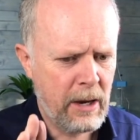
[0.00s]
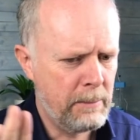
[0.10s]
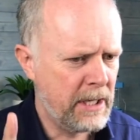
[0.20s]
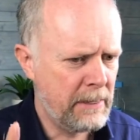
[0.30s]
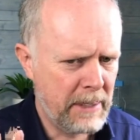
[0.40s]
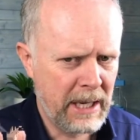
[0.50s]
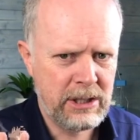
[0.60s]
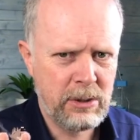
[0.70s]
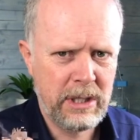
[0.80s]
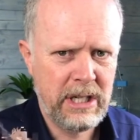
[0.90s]
big a plan
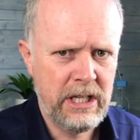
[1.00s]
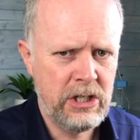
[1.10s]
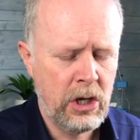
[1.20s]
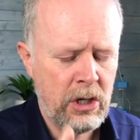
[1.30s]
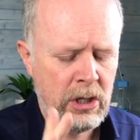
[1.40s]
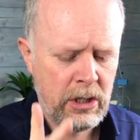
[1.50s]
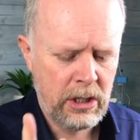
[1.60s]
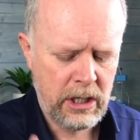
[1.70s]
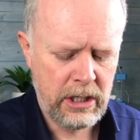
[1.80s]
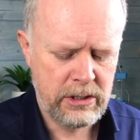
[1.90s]
do I need?
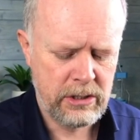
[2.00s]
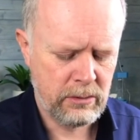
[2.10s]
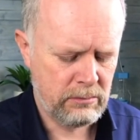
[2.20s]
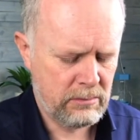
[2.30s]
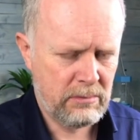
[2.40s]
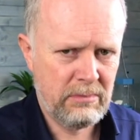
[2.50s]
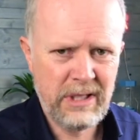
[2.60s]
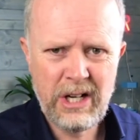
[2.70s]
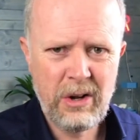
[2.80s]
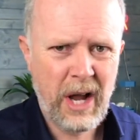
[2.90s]
And
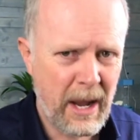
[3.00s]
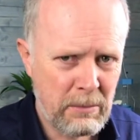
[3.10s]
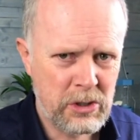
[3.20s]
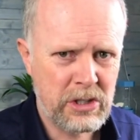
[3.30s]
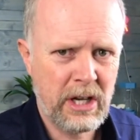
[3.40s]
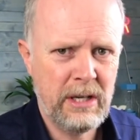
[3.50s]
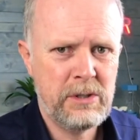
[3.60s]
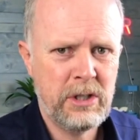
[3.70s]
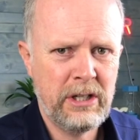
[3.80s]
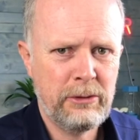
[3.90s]
how much time
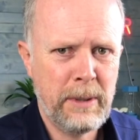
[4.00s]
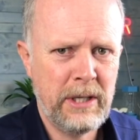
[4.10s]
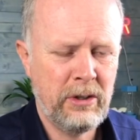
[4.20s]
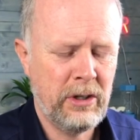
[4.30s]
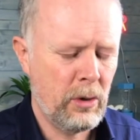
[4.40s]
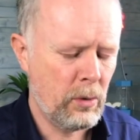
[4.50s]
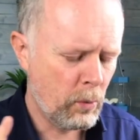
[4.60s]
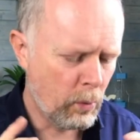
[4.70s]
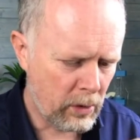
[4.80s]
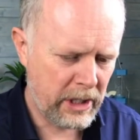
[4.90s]
should I spend on it?
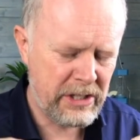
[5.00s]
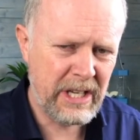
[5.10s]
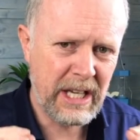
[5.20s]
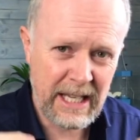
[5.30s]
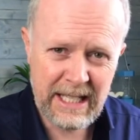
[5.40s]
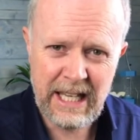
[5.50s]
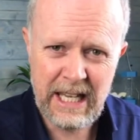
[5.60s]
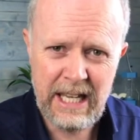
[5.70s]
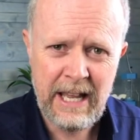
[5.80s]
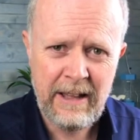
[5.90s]
What is it a
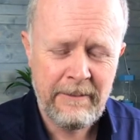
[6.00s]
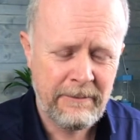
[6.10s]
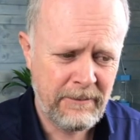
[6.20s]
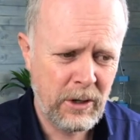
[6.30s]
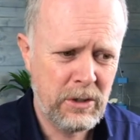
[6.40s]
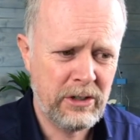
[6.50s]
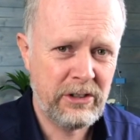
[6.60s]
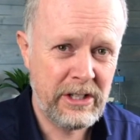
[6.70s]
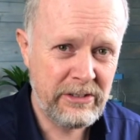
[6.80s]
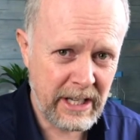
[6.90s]
key focus?
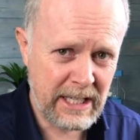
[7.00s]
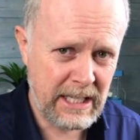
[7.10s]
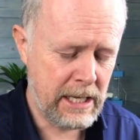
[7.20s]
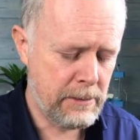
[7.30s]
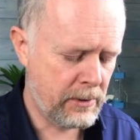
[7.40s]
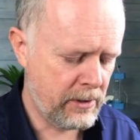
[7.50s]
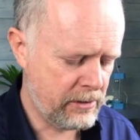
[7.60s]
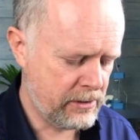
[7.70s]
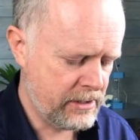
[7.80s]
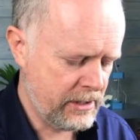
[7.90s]
Is it a key
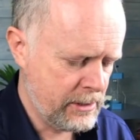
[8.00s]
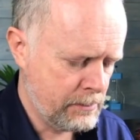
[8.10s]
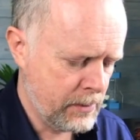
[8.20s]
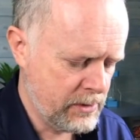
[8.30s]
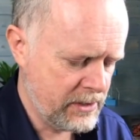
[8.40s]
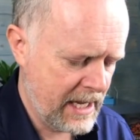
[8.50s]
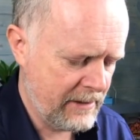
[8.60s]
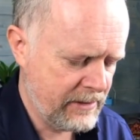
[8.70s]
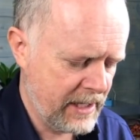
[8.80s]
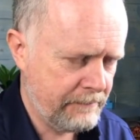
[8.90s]
priority at this point to
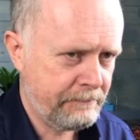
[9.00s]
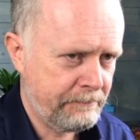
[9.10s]
have that?